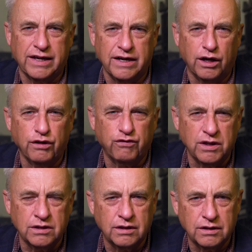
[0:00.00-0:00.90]
an
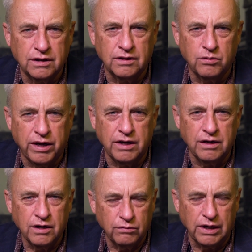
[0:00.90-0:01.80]
elephant in a way,
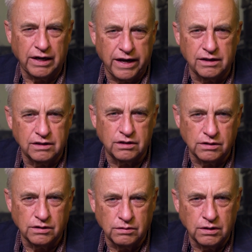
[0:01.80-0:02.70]
related
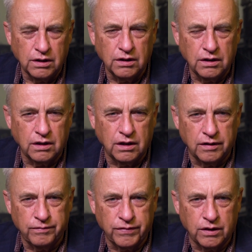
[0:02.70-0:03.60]
to
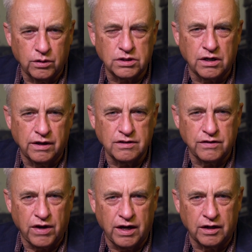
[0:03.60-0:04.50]
those kinds
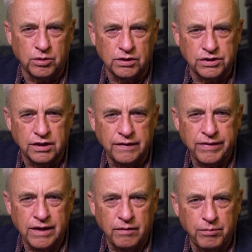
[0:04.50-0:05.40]
of animals.
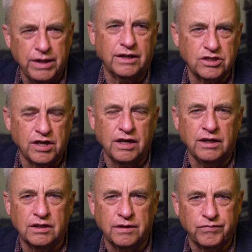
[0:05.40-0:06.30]
Been
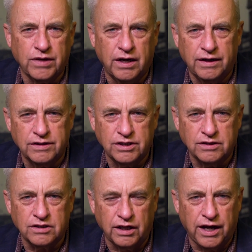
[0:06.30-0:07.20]
extinct
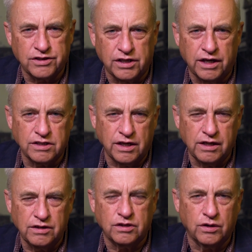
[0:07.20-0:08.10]
since the last ice
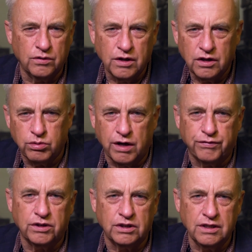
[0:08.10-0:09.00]
age, so 12,000,
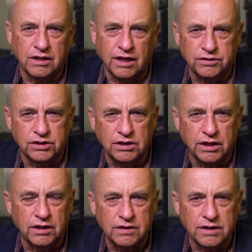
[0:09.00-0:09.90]
13,000
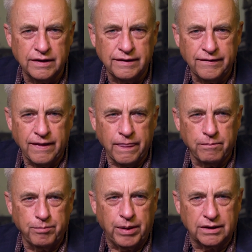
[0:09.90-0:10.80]
years.
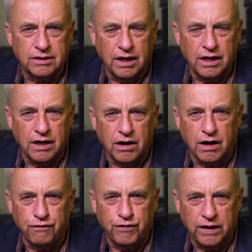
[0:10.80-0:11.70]
But they
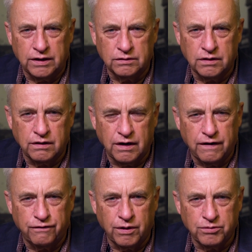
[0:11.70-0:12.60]
are found
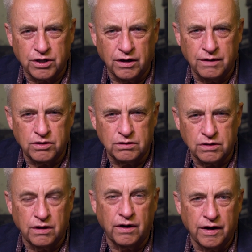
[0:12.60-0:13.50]
from time to
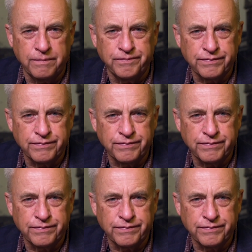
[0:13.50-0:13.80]
time